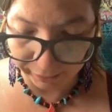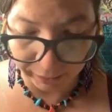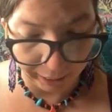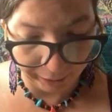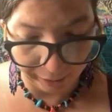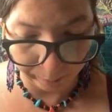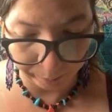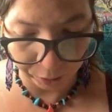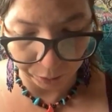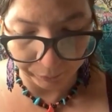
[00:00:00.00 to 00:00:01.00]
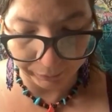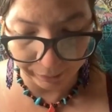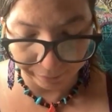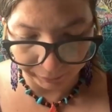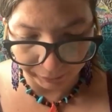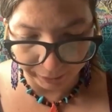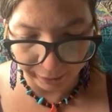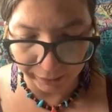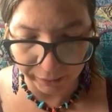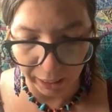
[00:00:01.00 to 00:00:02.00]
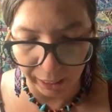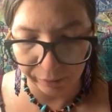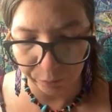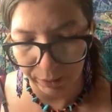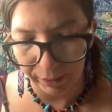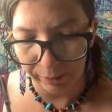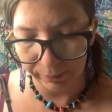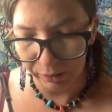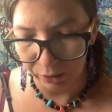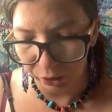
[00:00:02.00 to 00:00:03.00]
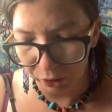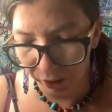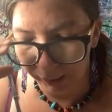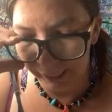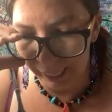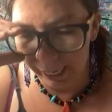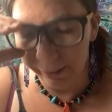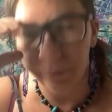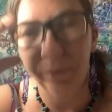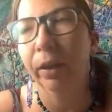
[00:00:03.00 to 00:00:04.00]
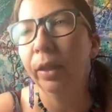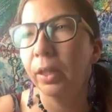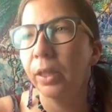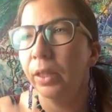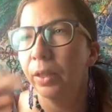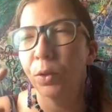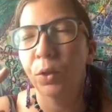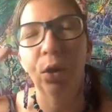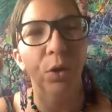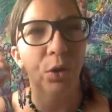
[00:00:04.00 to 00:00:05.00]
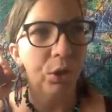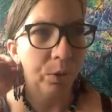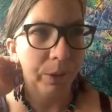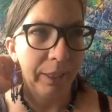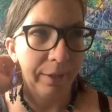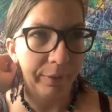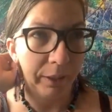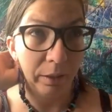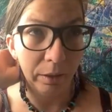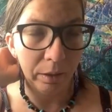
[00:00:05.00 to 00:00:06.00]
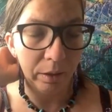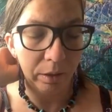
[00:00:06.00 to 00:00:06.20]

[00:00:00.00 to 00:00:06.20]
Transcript: is 9 a.m. to 11. And that's kind of when I was started to have, closer to 11,